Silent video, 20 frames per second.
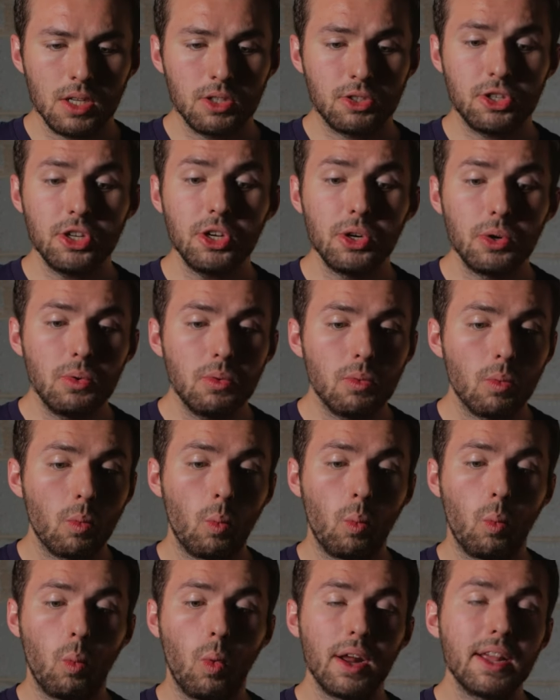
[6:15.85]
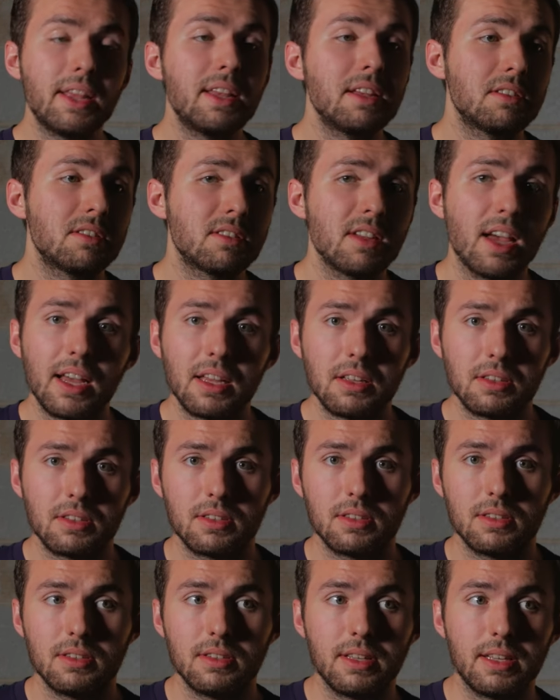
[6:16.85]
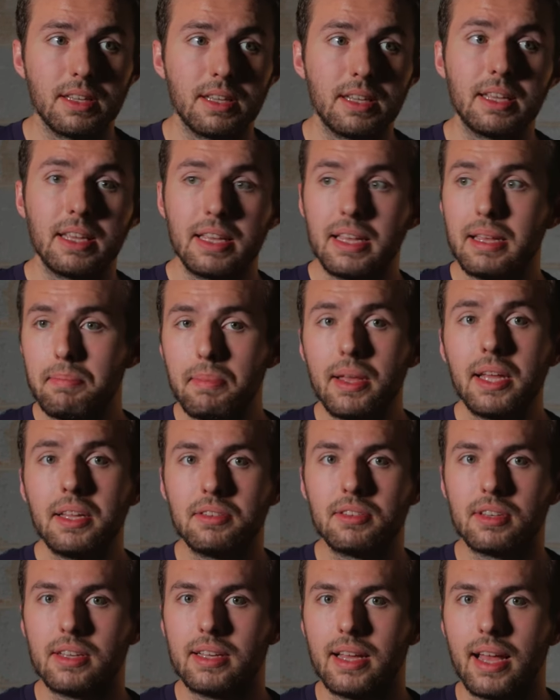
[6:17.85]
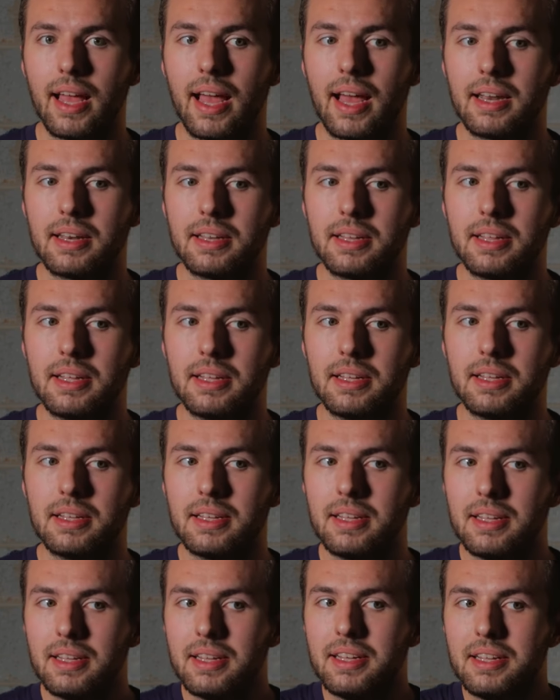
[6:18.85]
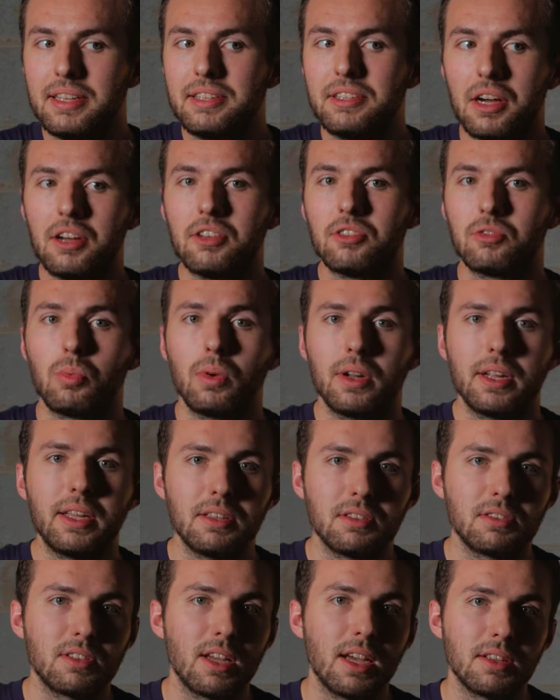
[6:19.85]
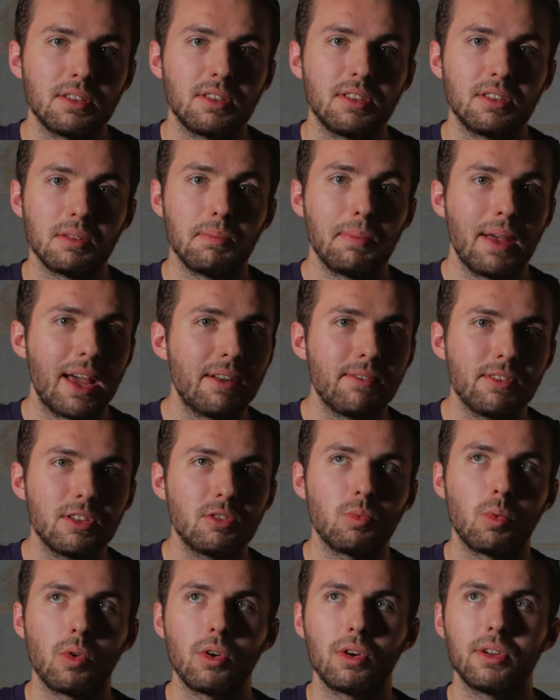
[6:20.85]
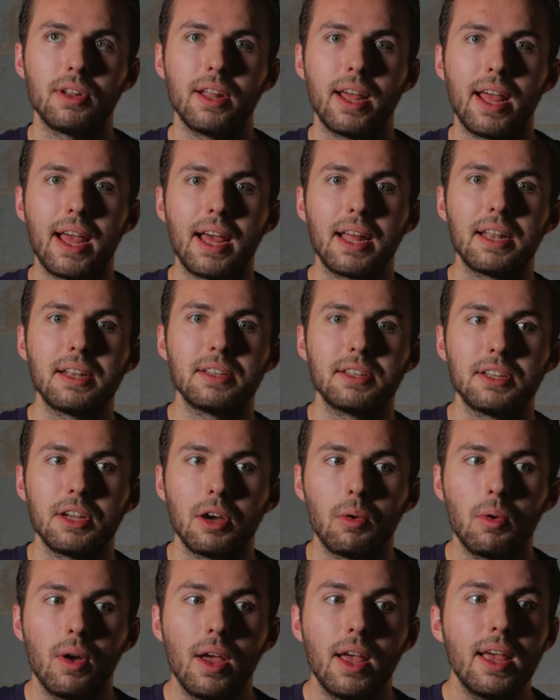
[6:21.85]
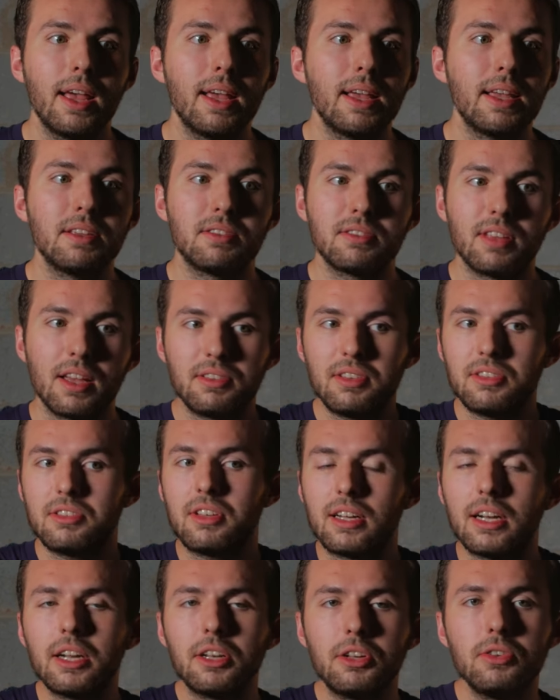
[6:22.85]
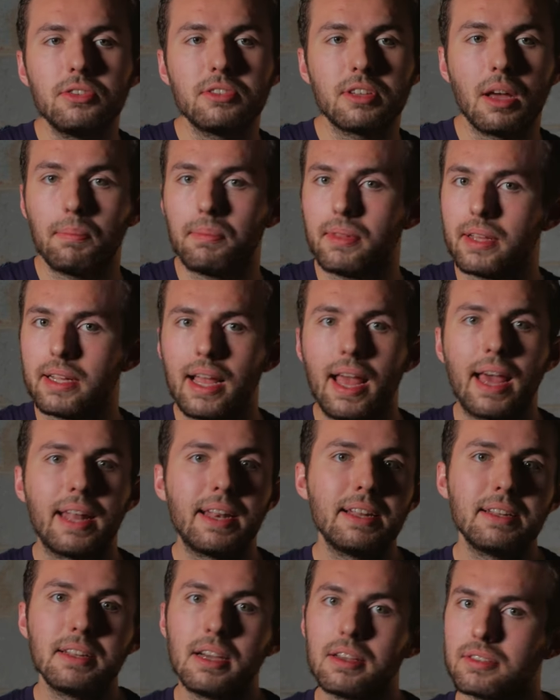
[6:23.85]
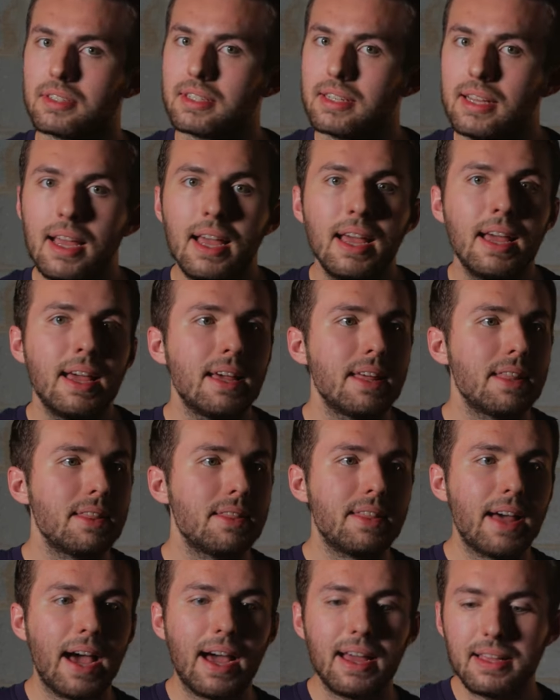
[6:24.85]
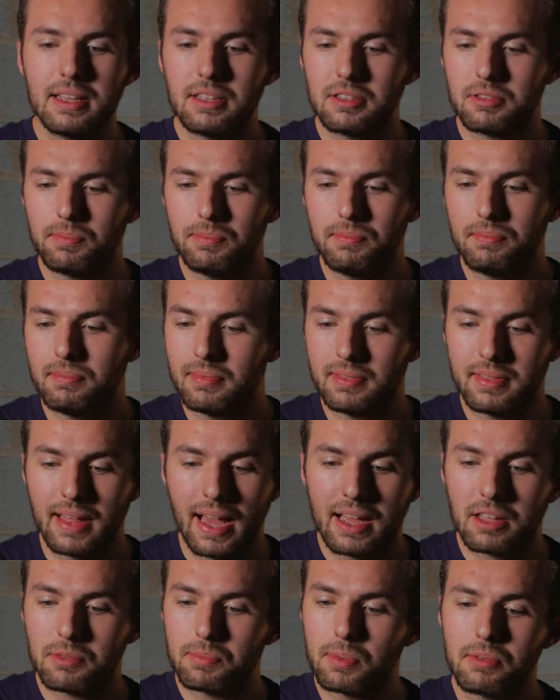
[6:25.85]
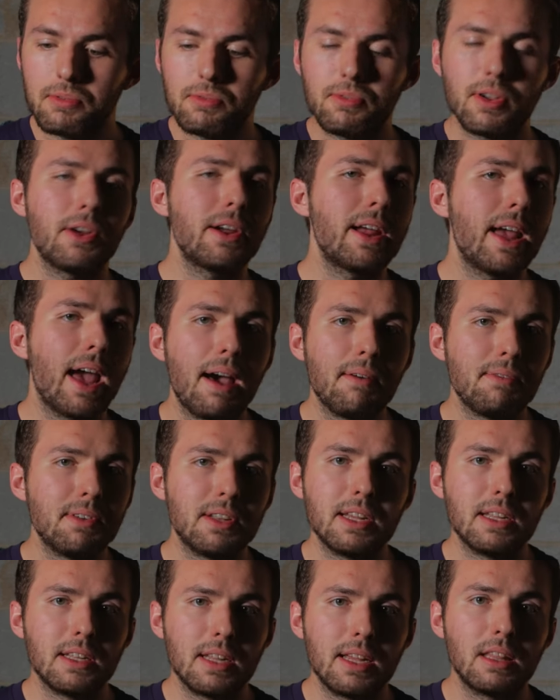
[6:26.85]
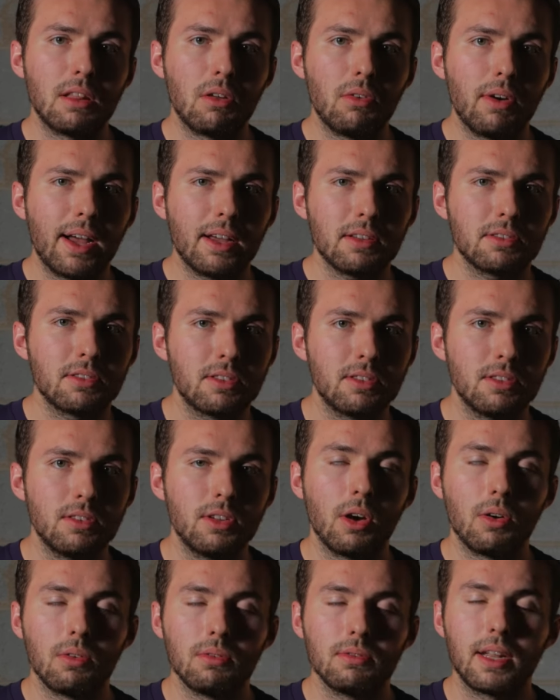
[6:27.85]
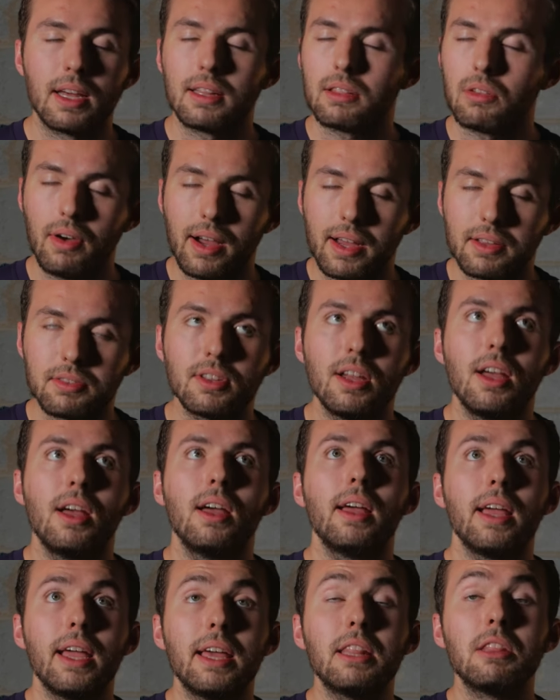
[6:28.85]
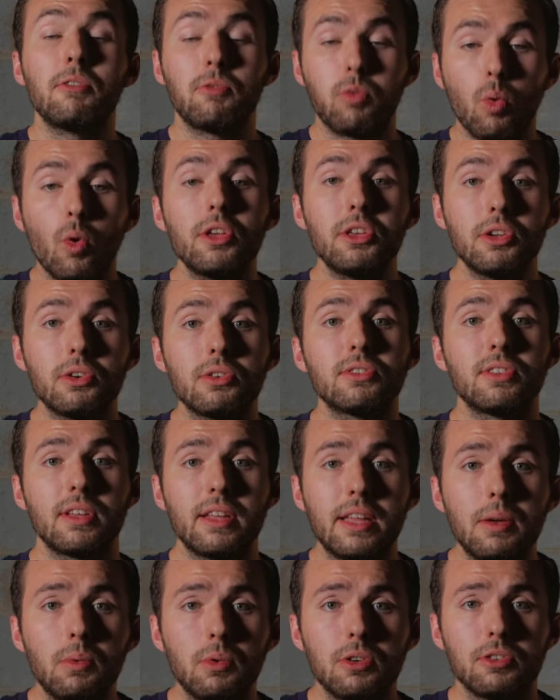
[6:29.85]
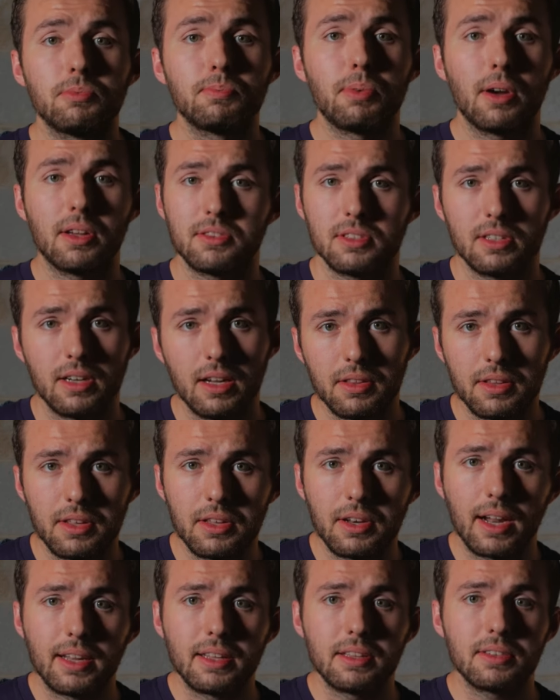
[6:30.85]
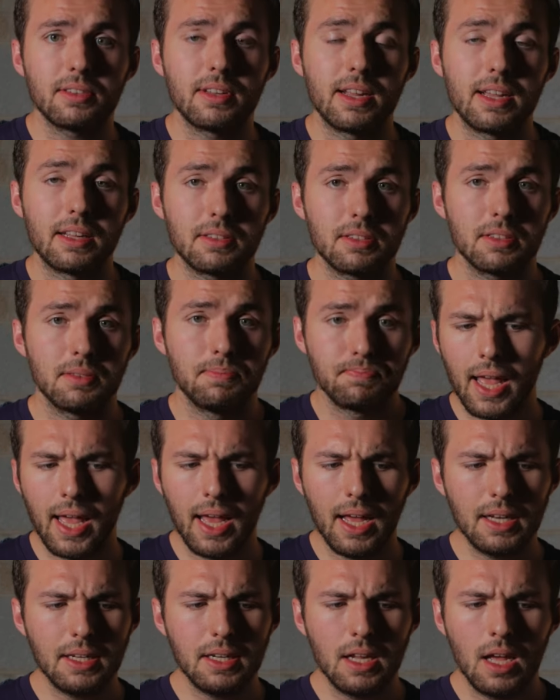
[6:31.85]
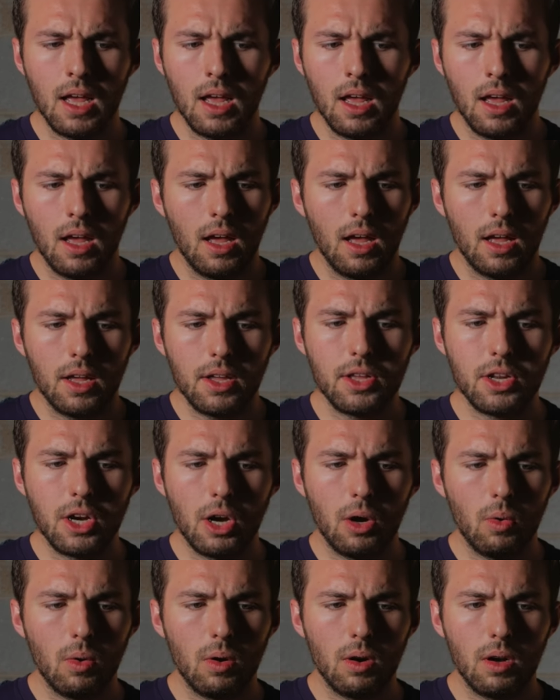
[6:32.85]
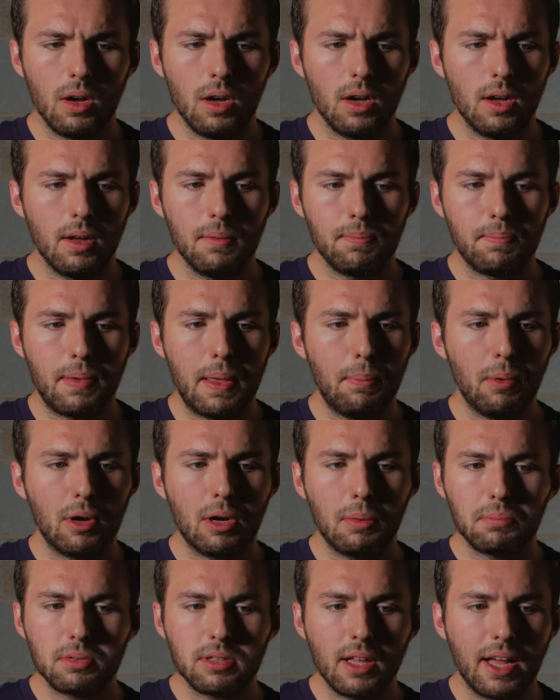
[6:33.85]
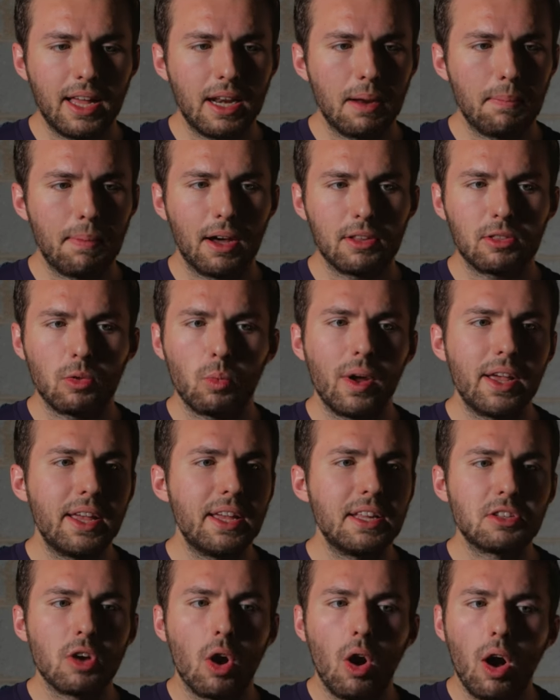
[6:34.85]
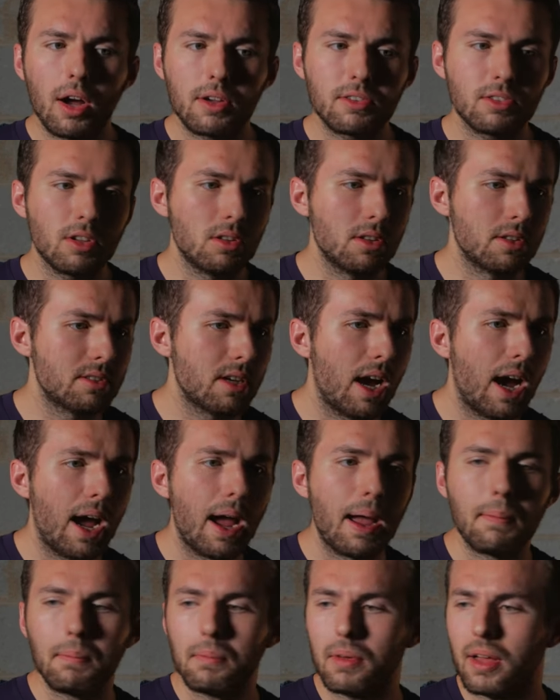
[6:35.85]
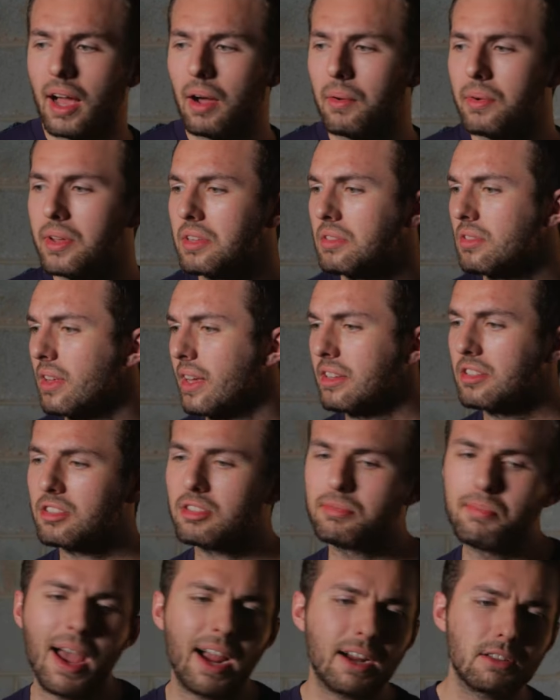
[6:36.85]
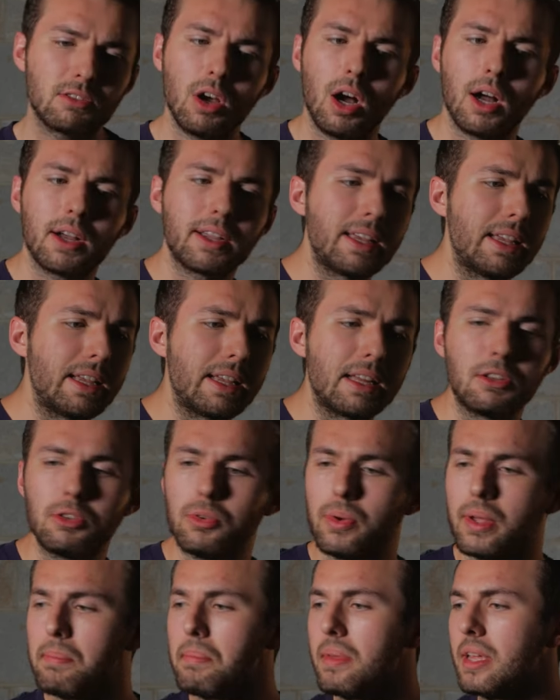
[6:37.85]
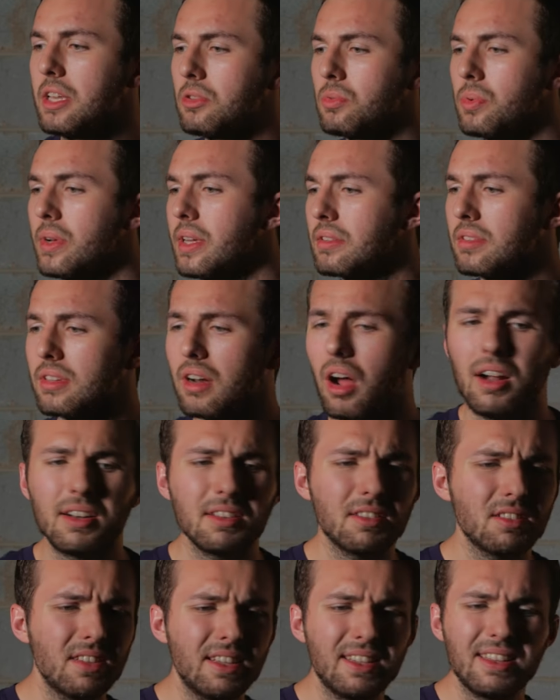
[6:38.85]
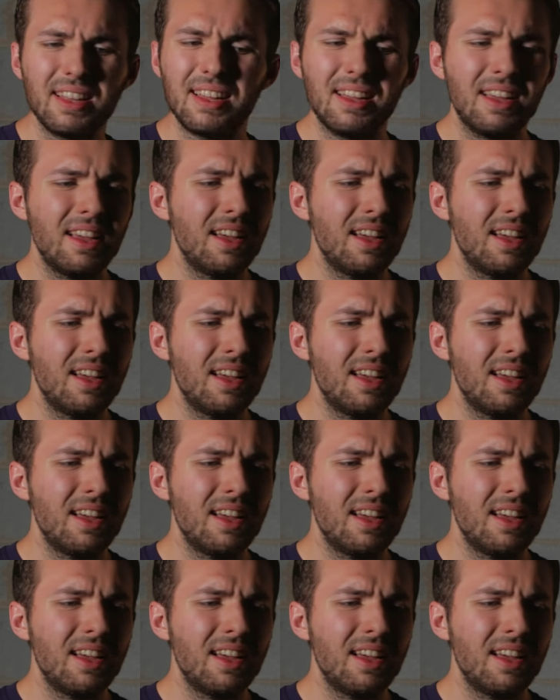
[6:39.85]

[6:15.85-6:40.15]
Two, what he says, he means it, and he does what he says. He's a man of his word, and you know, he says he's gonna do something and he does it. That has been very evident in the last, in the 4 years that he was president of the United States. And you know, people complain about the way he talks all the time, how he's like smack talking and doing mean tweets. And honestly,